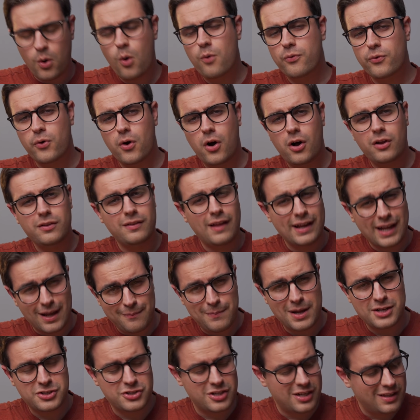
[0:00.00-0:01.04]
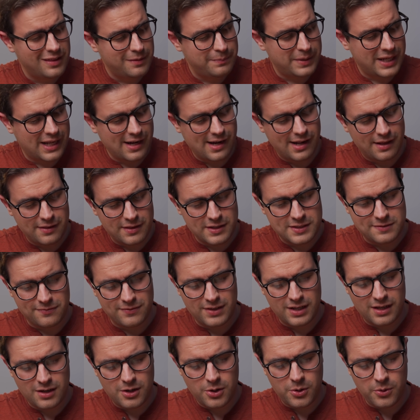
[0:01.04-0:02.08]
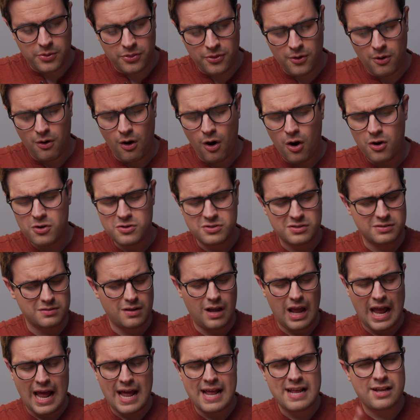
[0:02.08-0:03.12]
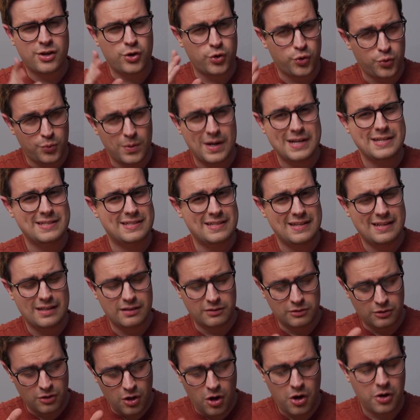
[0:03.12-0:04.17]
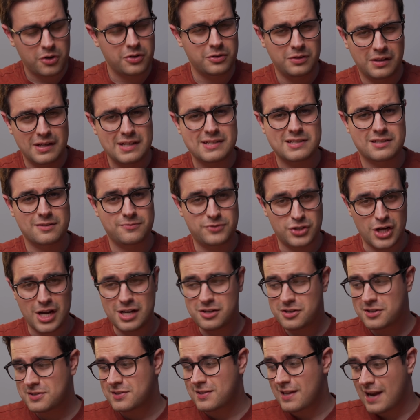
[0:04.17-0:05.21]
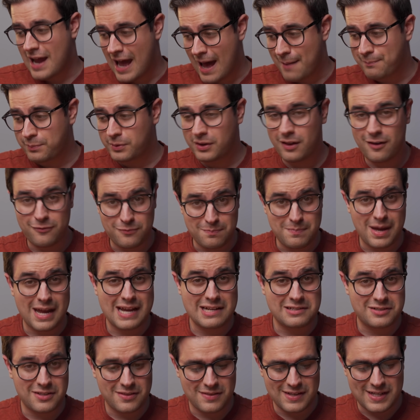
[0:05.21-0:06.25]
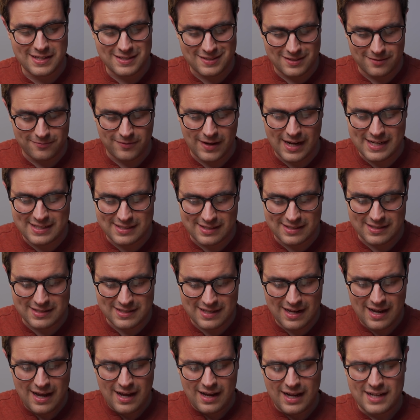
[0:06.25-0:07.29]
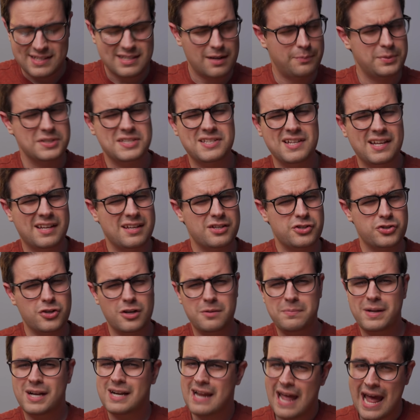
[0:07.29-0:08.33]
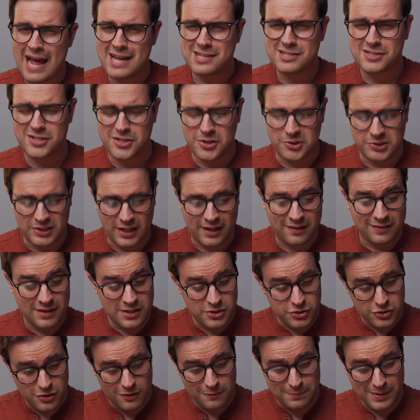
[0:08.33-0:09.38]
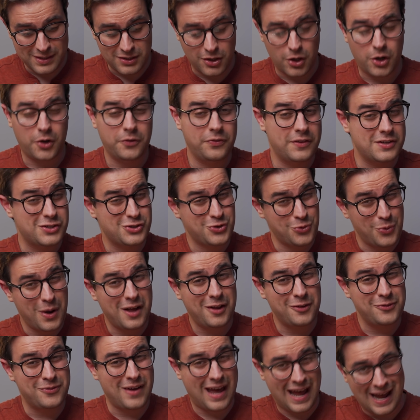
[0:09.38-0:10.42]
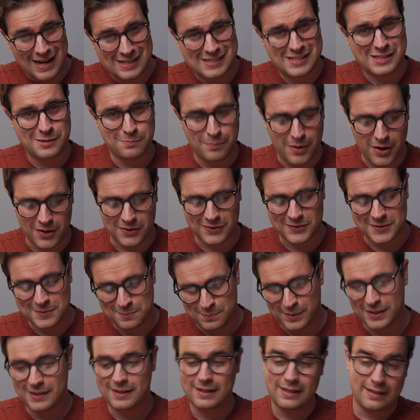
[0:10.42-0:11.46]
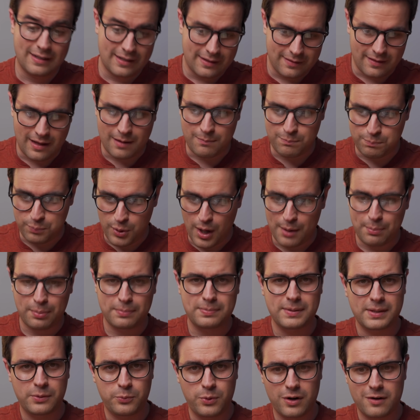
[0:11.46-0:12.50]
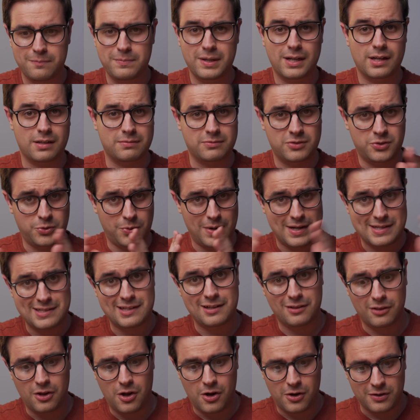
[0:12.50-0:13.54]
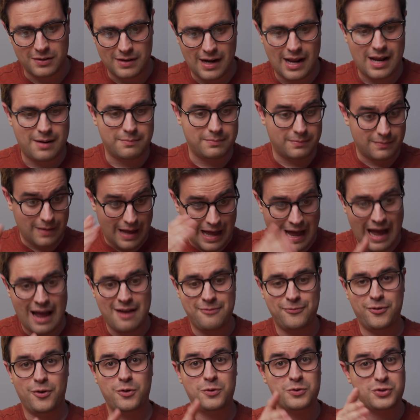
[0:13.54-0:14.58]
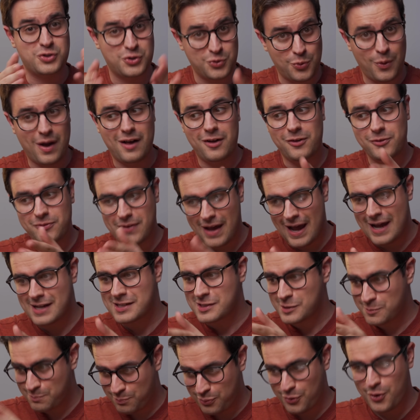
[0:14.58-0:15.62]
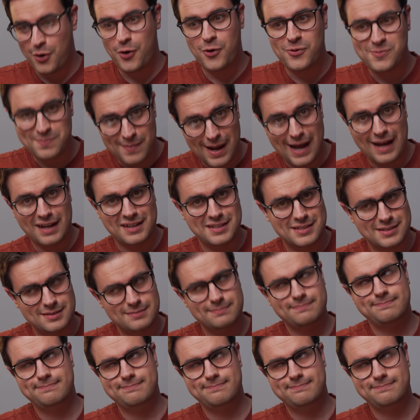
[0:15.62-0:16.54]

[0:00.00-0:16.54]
overall, like I mentioned in the beginning of this video, there aren't a crazy long list of changes that Apple have made to these devices. It's almost like it should have been an S year, like these should have been called the 12S models, but that probably would have been a crazy long name, iPhone 12S Pro Max.